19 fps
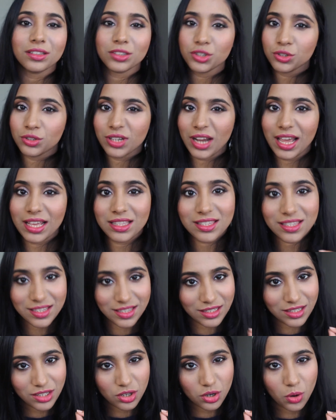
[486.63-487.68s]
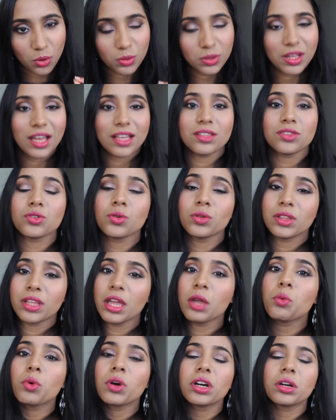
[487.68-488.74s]
to tan skin tone, and so
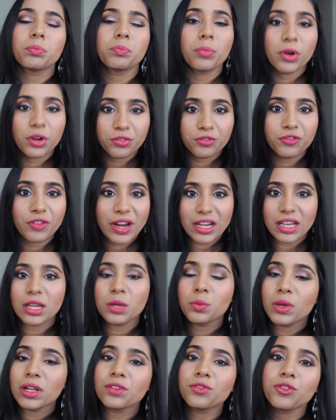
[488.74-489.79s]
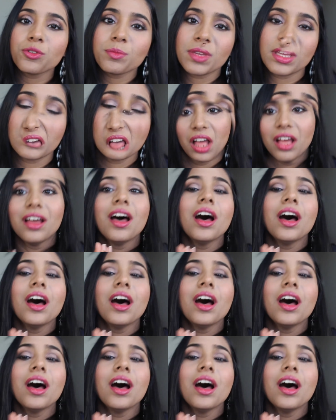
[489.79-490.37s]
they work perfectly well for me.